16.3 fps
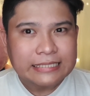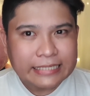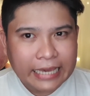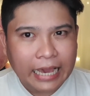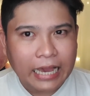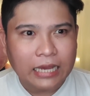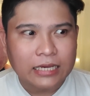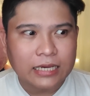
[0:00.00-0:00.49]

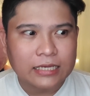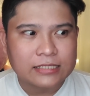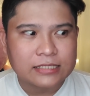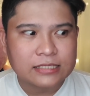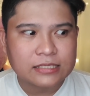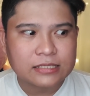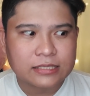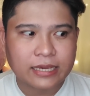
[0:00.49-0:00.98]
Yeah,
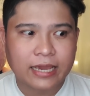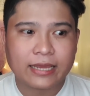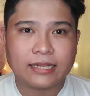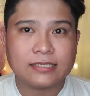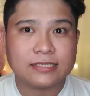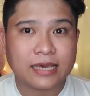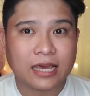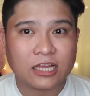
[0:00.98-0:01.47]
it's
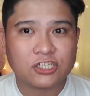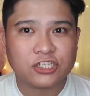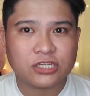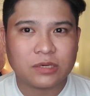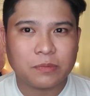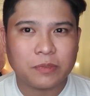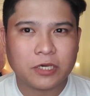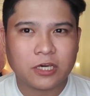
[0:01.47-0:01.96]
kind of
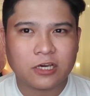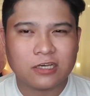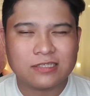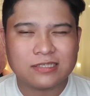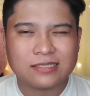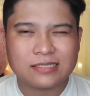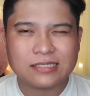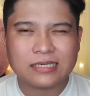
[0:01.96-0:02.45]
sketchy
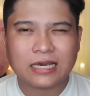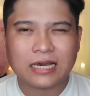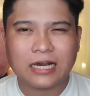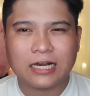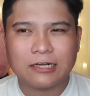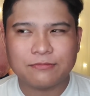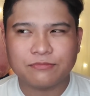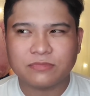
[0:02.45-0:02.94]
because
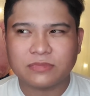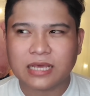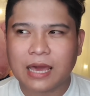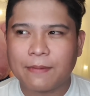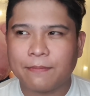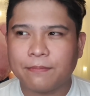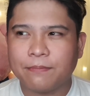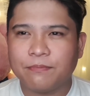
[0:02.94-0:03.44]

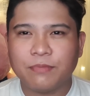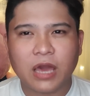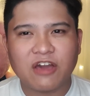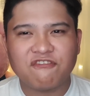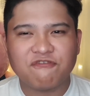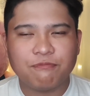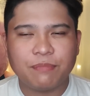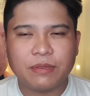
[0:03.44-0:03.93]

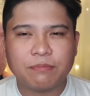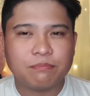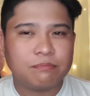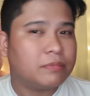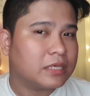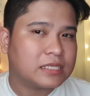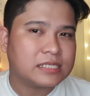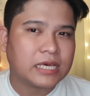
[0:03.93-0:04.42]
I've
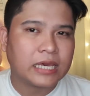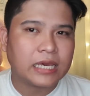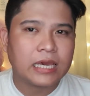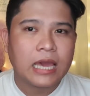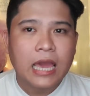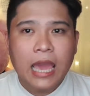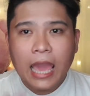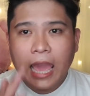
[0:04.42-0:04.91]
been
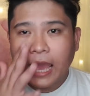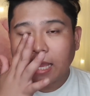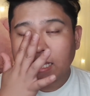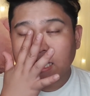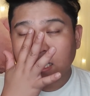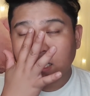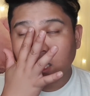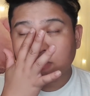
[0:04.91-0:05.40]
busy,
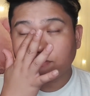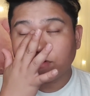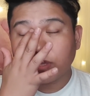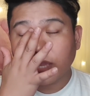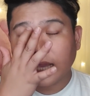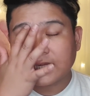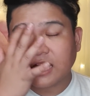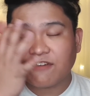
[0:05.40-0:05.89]
and a lot of you
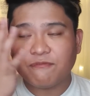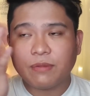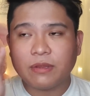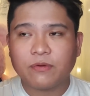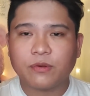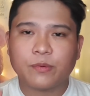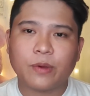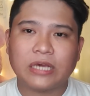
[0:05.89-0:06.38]
guys have
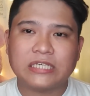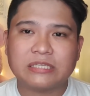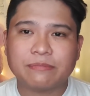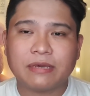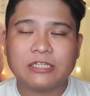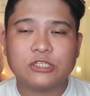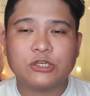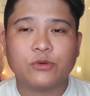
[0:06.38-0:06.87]
been
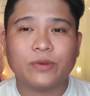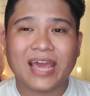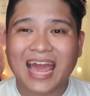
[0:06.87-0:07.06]
requesting me to